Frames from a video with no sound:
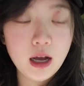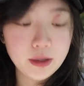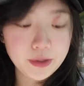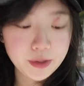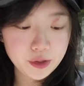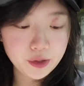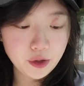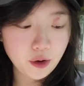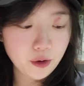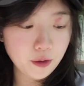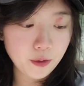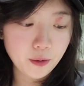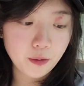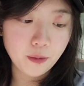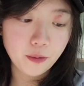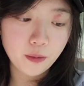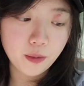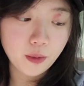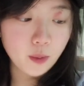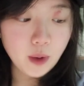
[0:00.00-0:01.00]
So
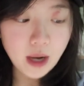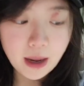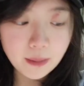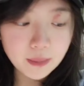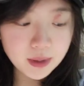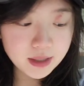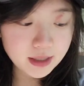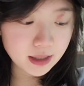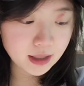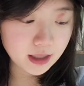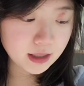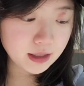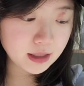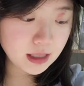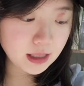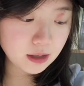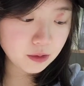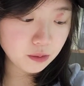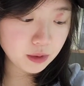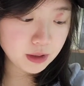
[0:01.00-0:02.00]
what I basically
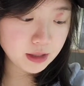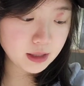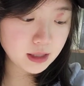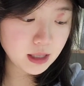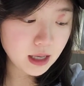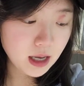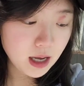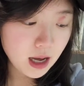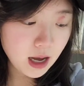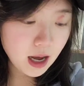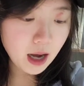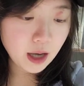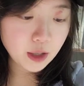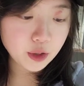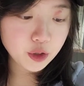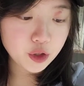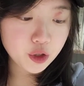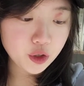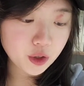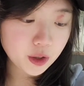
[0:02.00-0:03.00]
did was I
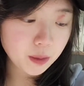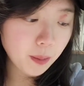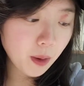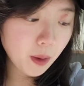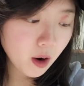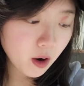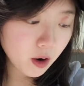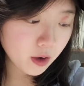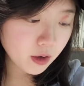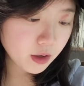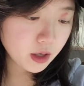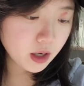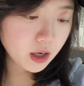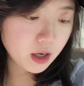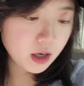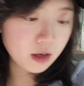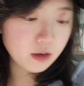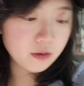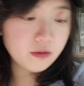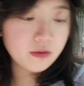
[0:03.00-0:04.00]
took part
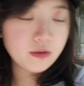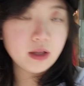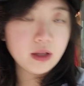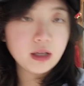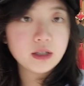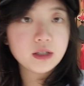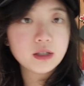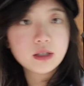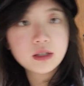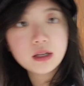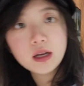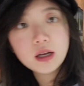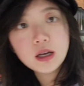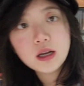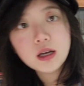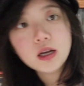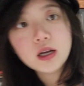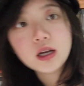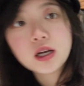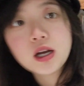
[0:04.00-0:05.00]
of this
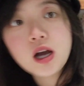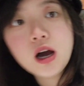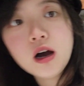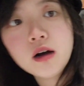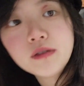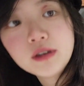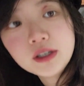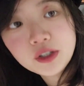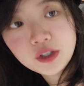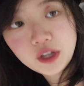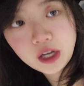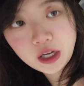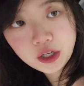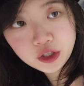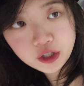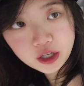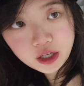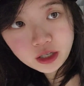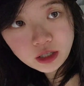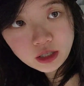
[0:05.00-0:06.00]

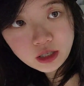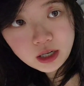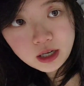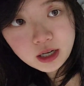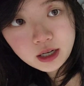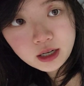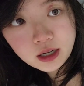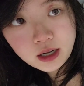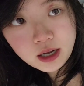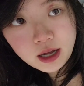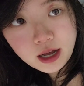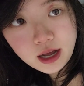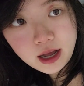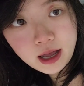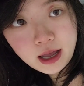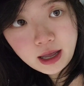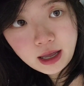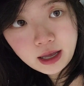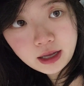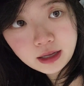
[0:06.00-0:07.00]
conversation
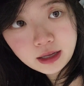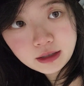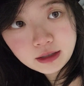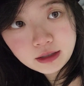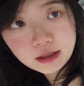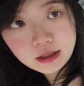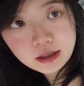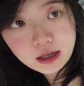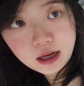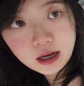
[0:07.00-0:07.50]
and